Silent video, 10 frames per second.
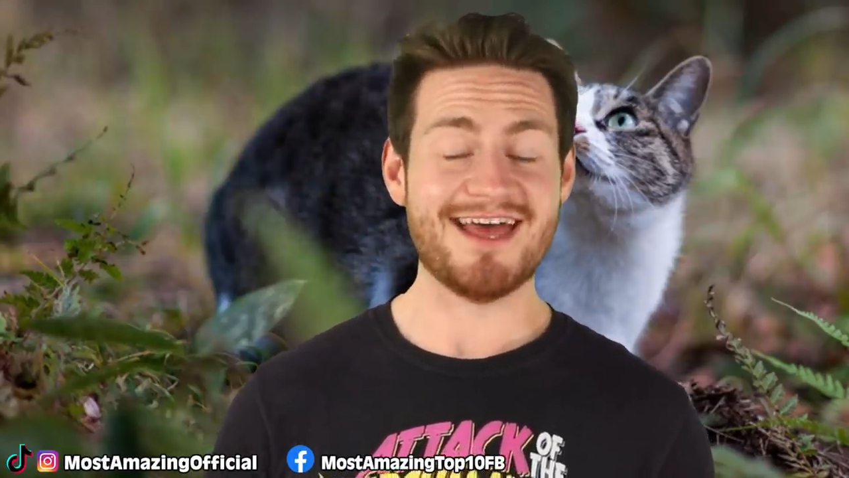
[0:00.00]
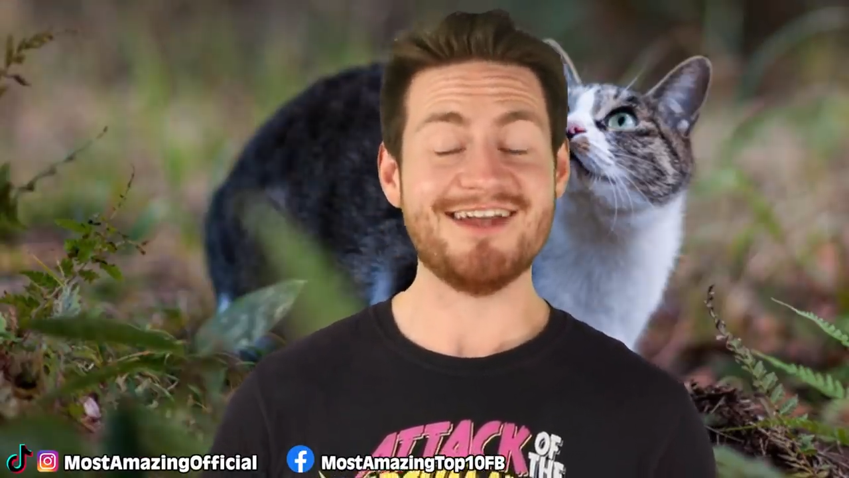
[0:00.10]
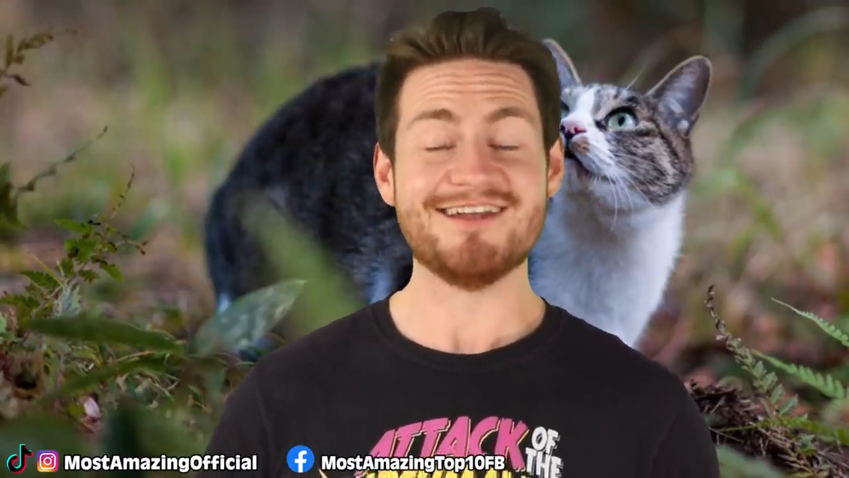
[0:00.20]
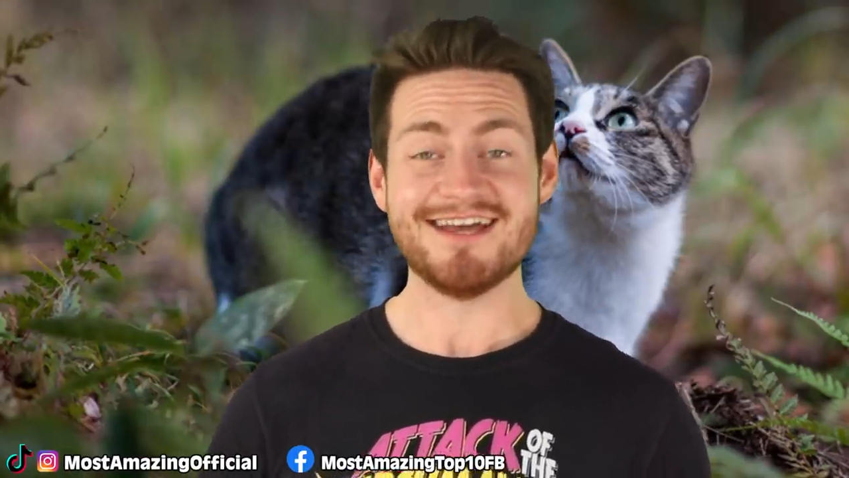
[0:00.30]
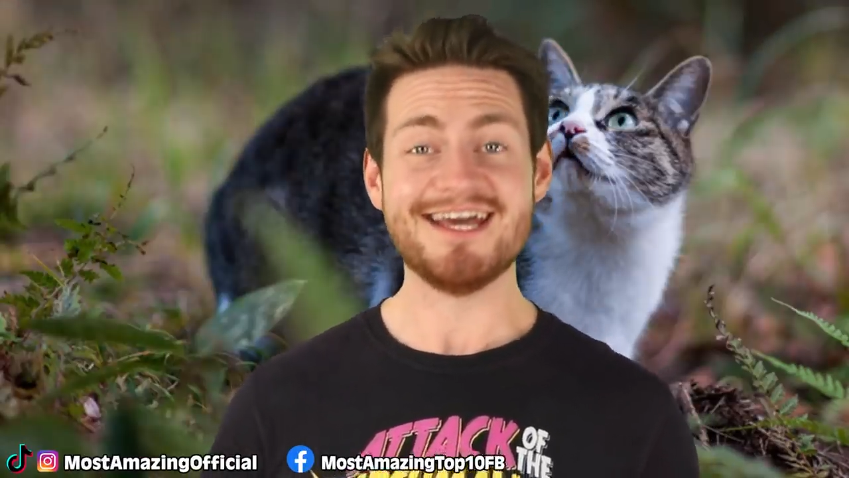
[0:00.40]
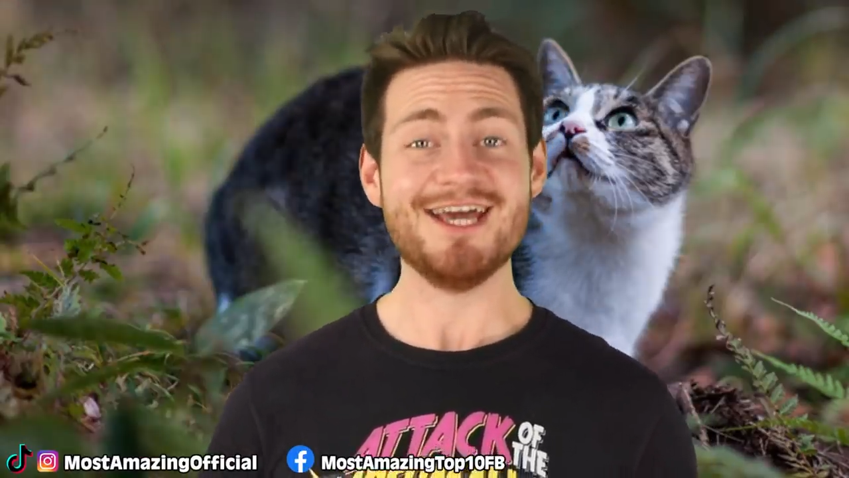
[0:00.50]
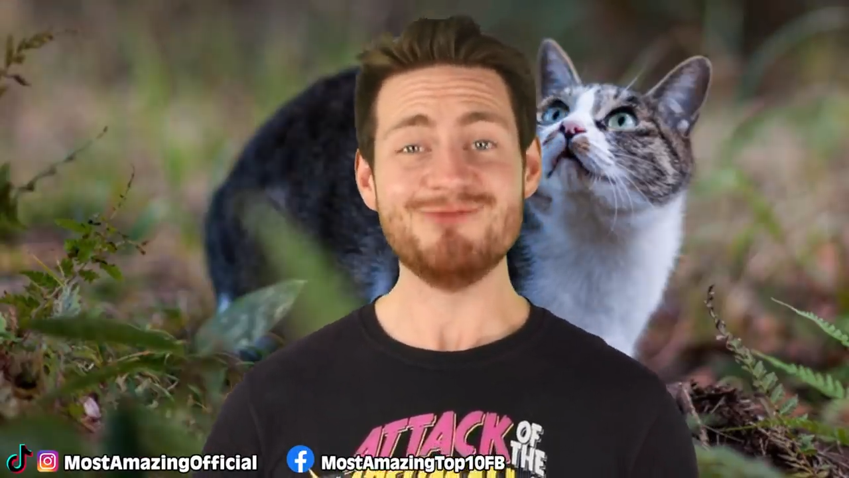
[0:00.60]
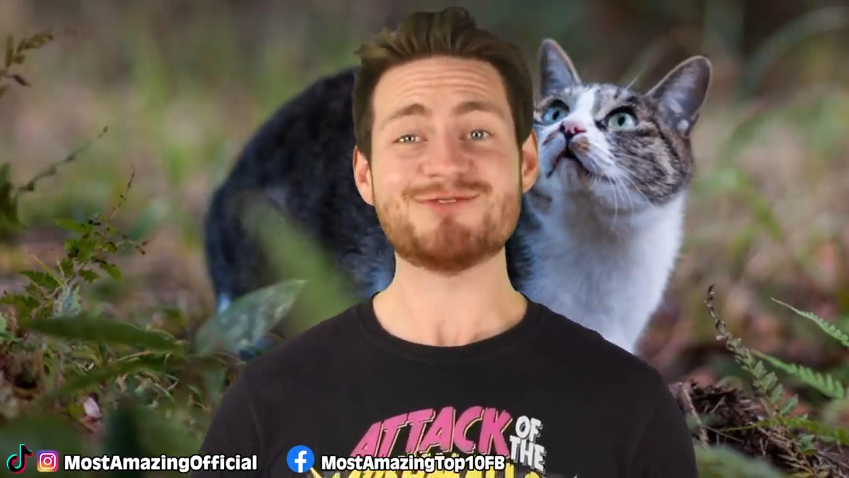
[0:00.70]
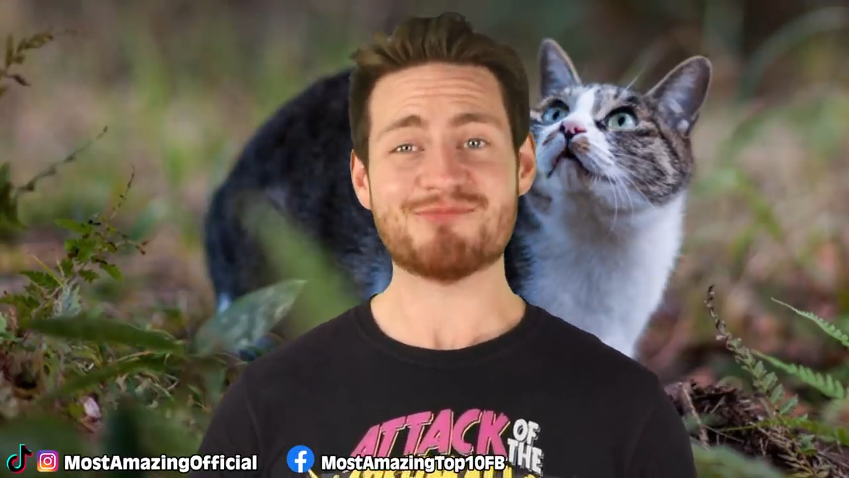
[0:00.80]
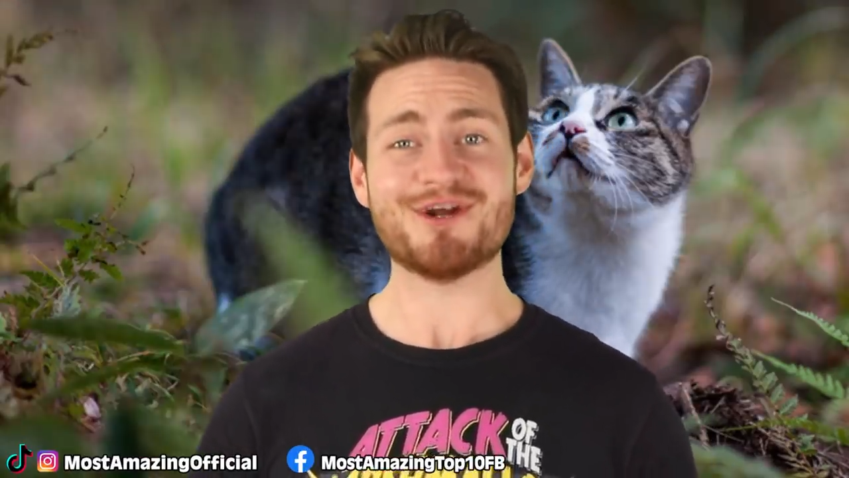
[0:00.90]
and it
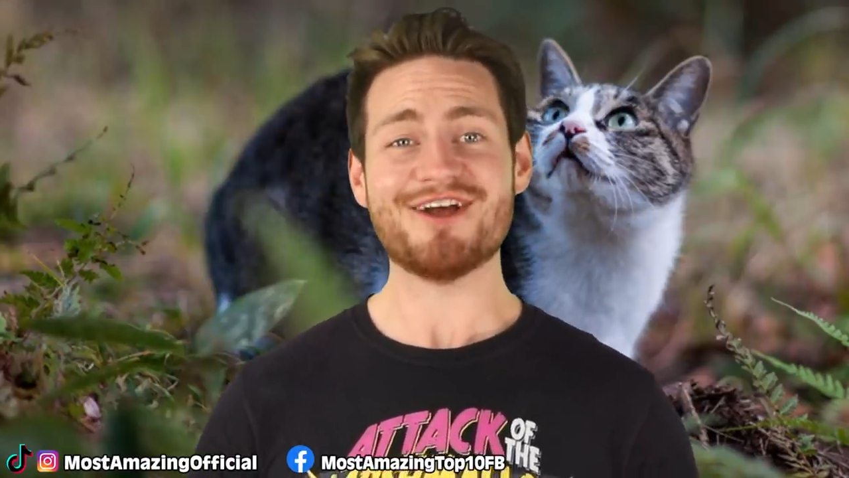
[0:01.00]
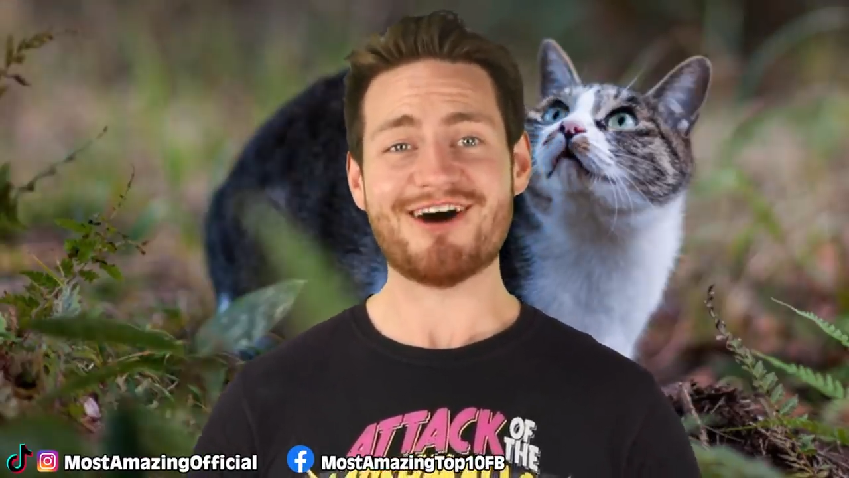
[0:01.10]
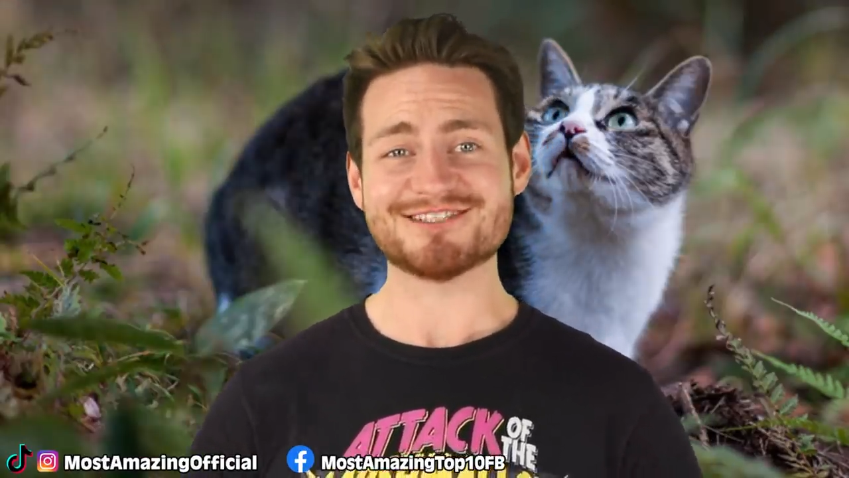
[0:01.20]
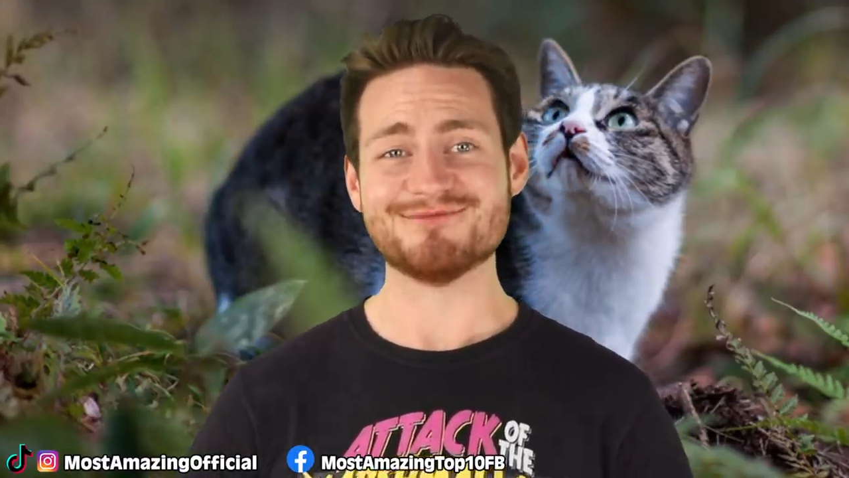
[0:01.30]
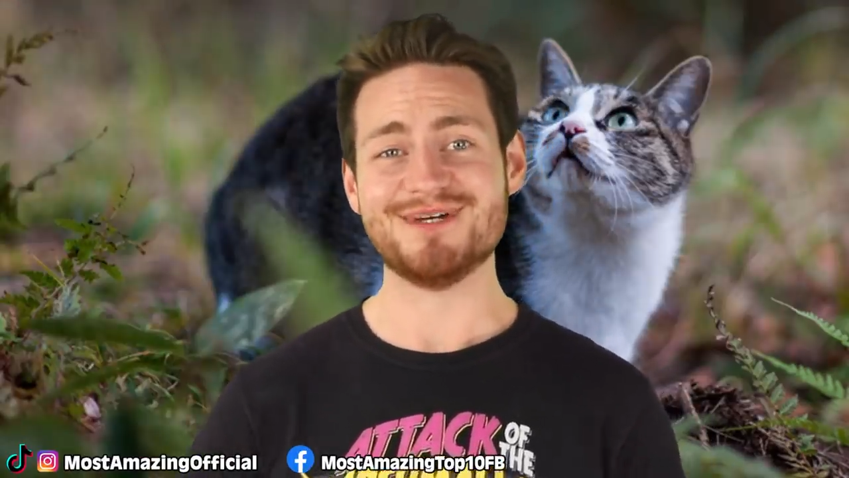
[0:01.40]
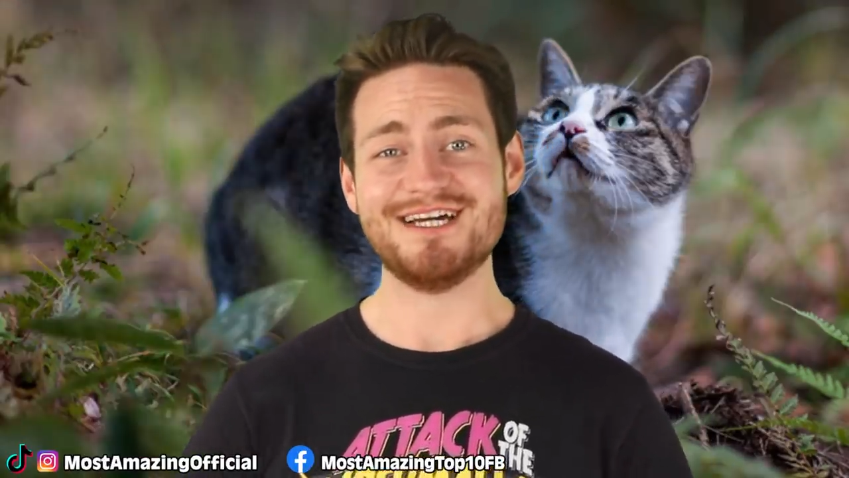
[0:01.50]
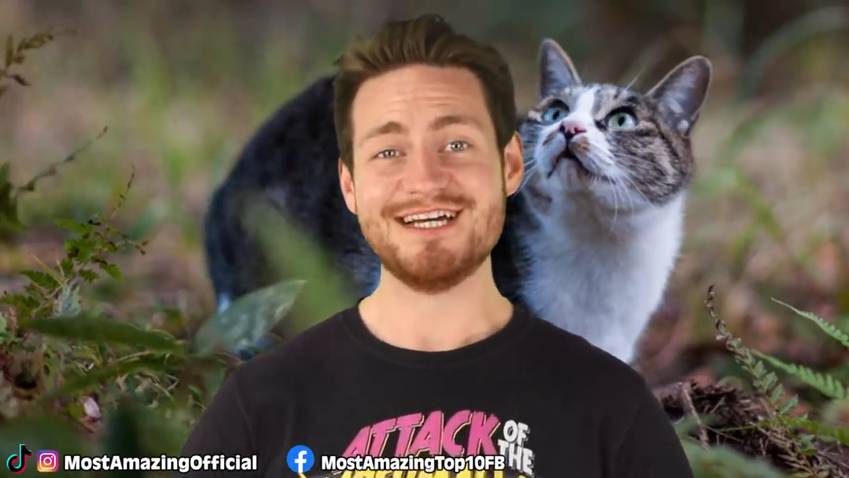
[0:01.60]
was pretty awesome.